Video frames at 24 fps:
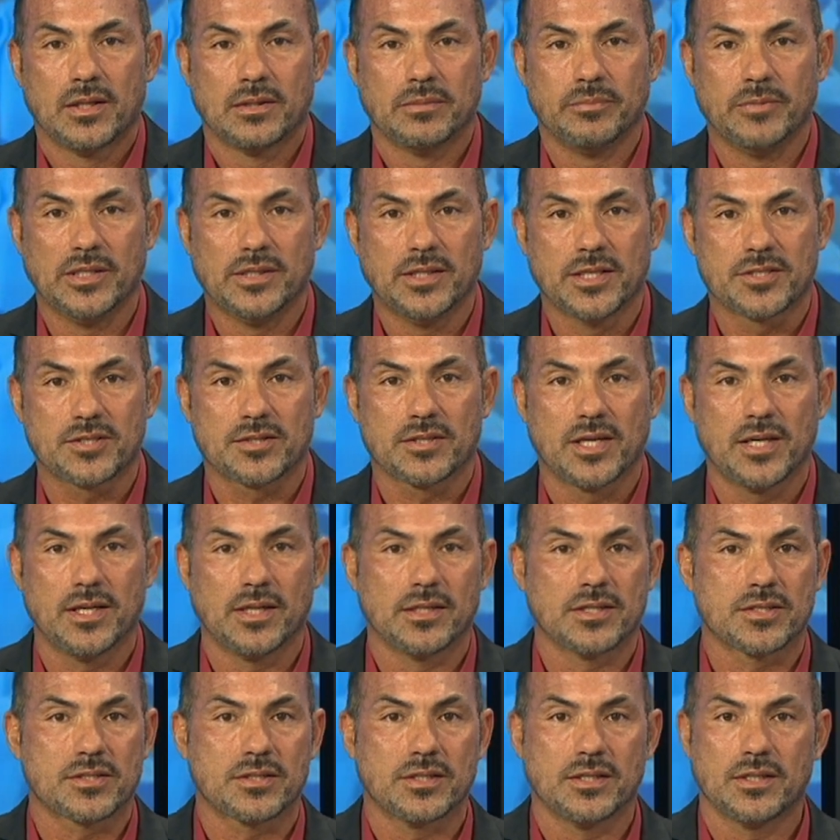I mean, this thing
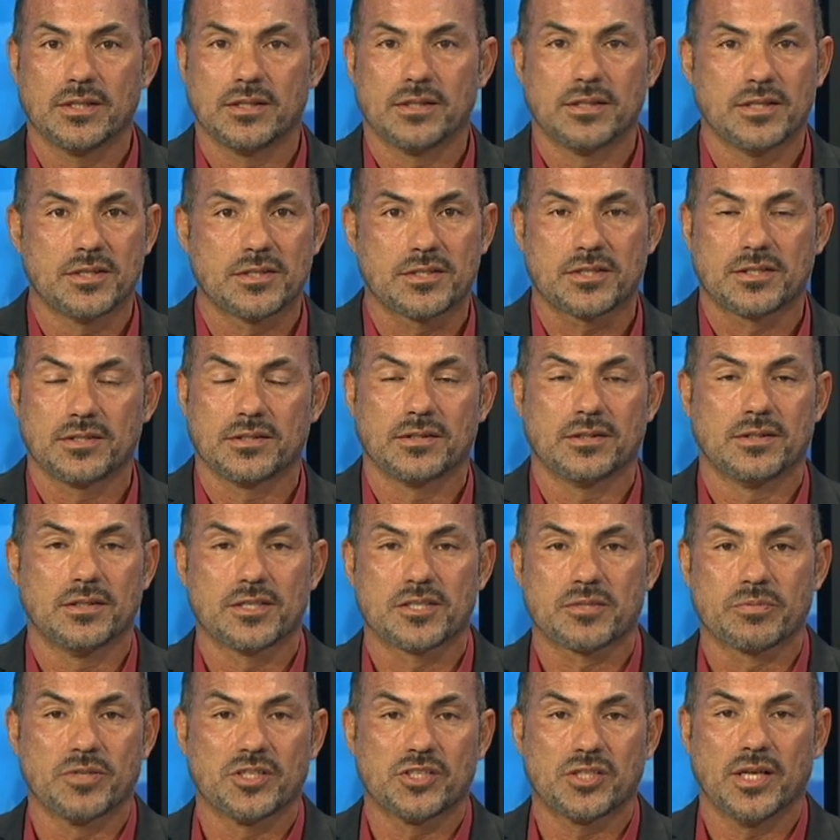is,
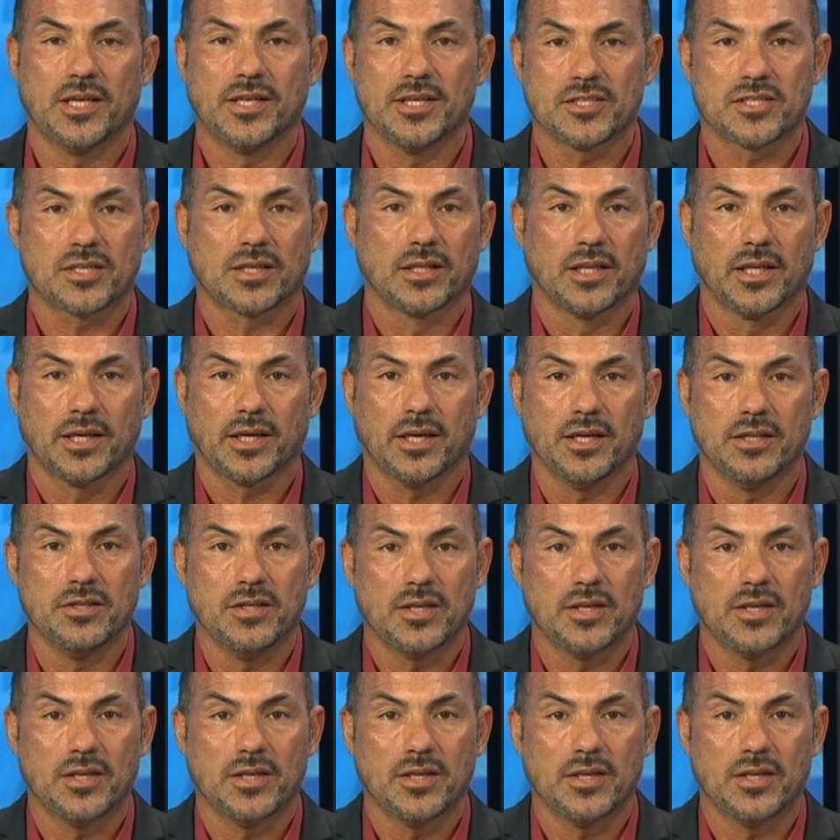this machine is clicking.